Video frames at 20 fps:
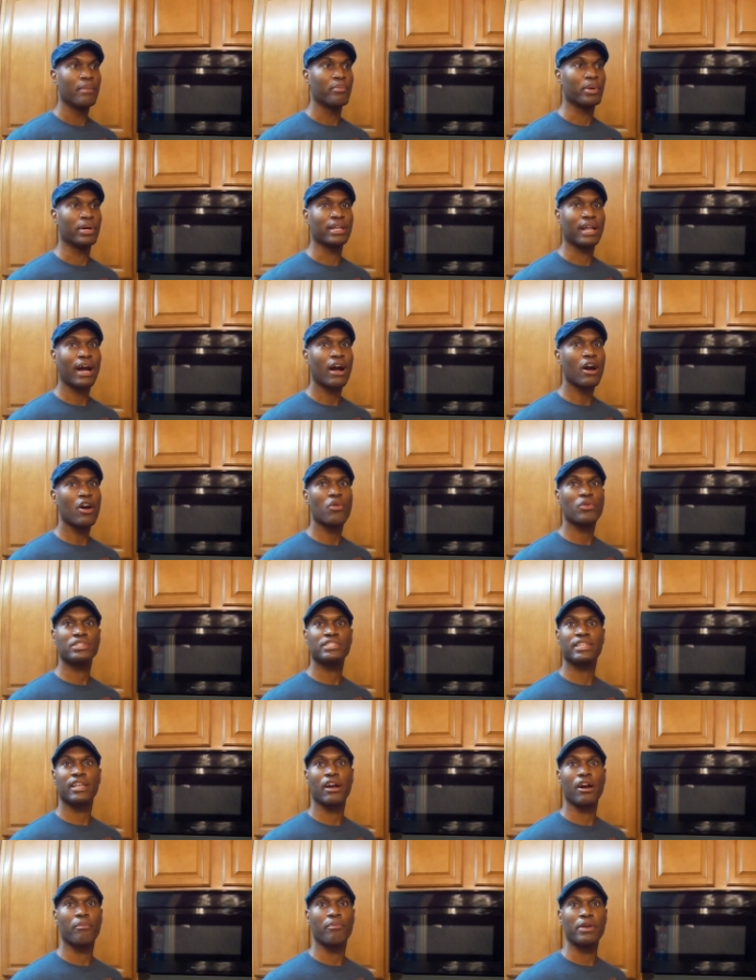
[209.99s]
But I always
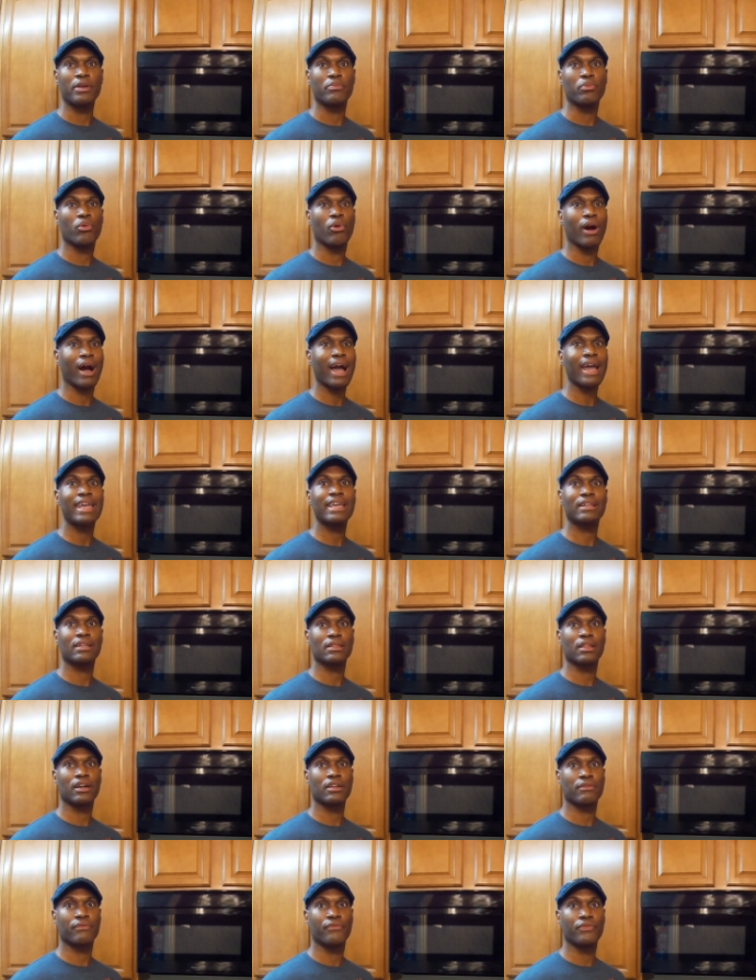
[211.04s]
tell people, I eat a
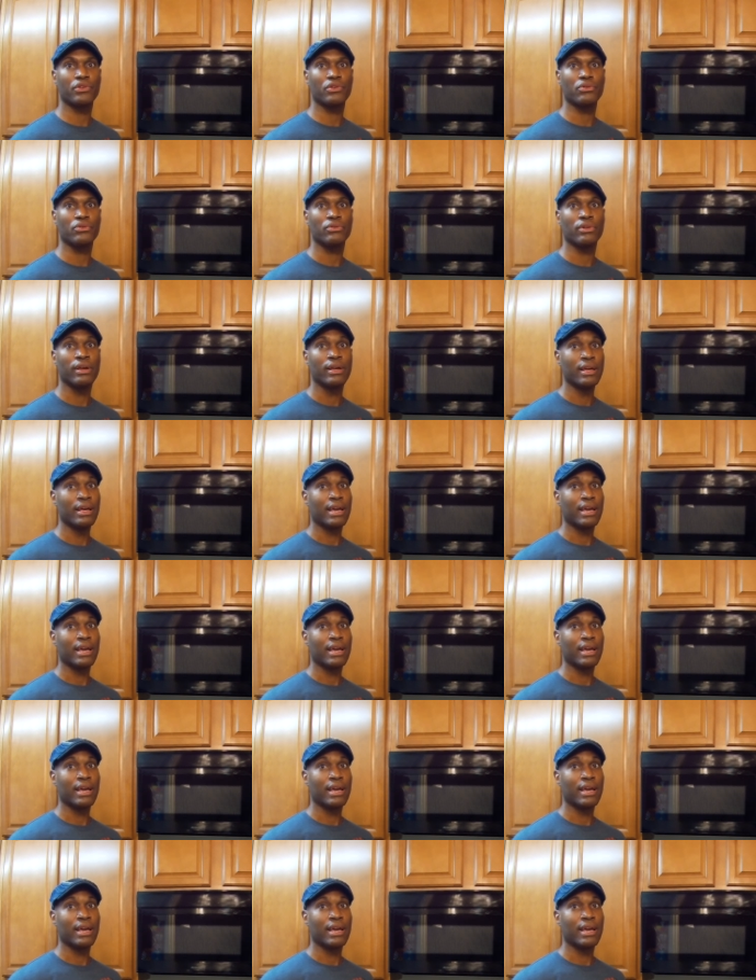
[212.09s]
lot of food.